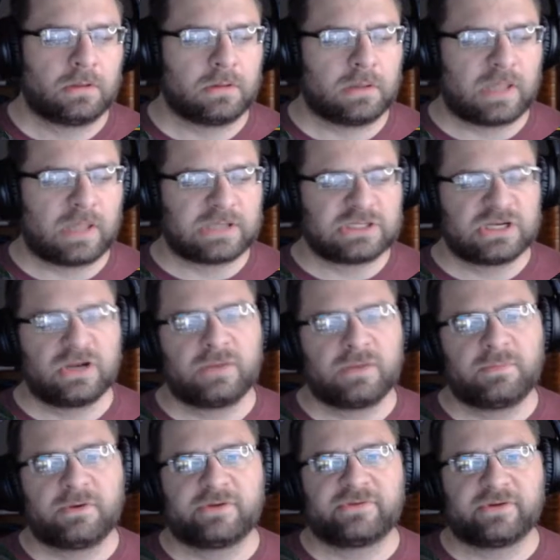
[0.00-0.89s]
legendary
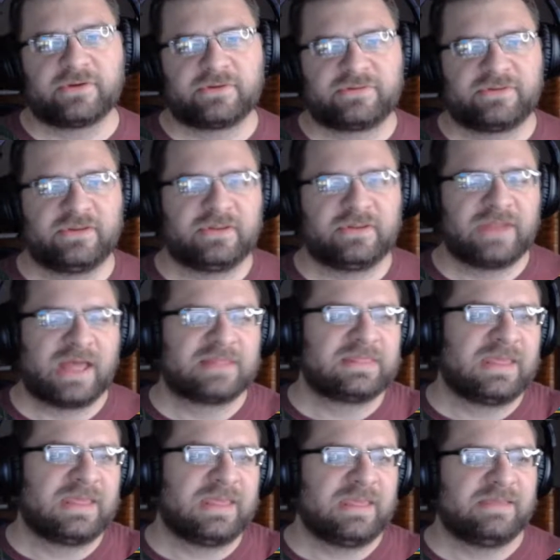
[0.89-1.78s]
books are still not
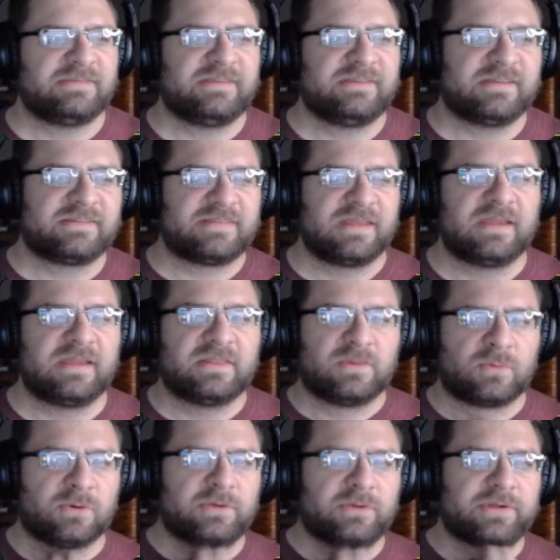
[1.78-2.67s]
the easiest thing in the
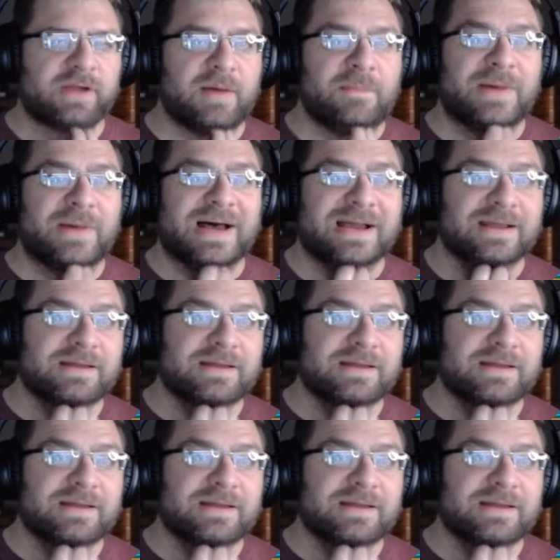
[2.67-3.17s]
world to come by.